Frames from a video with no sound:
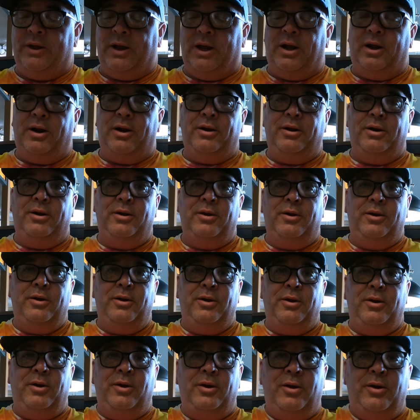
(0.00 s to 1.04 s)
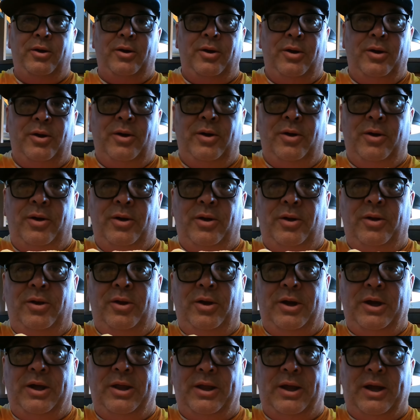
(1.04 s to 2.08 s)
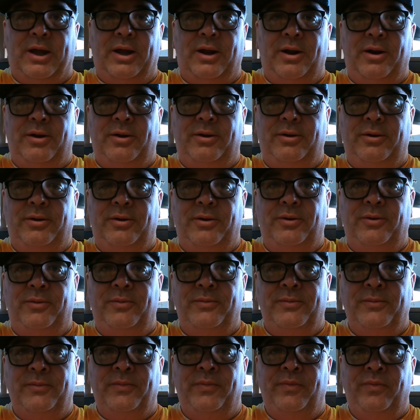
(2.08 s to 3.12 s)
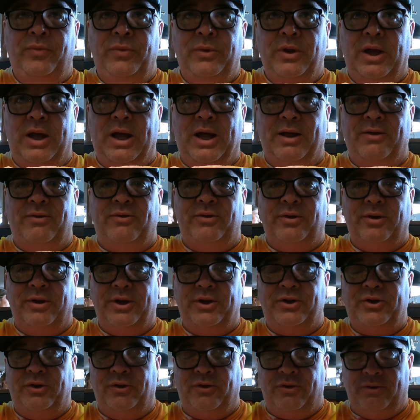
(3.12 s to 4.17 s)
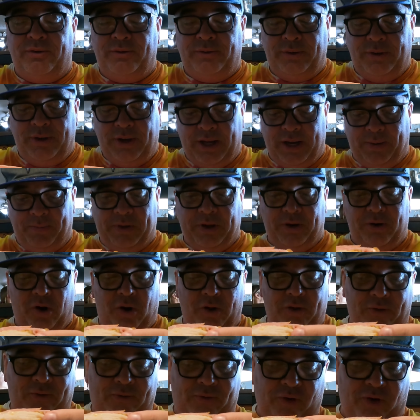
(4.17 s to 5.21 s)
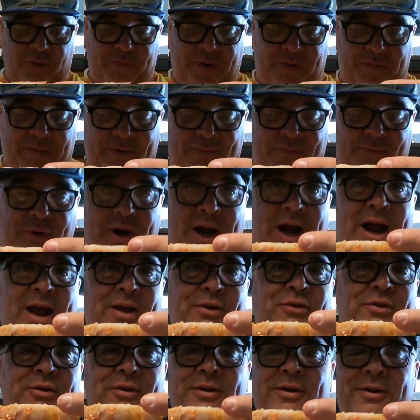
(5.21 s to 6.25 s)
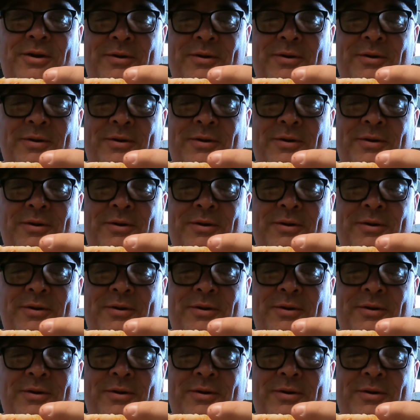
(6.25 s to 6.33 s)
that. Look at that. That's delicious. And I'm getting all the syrup on my fries.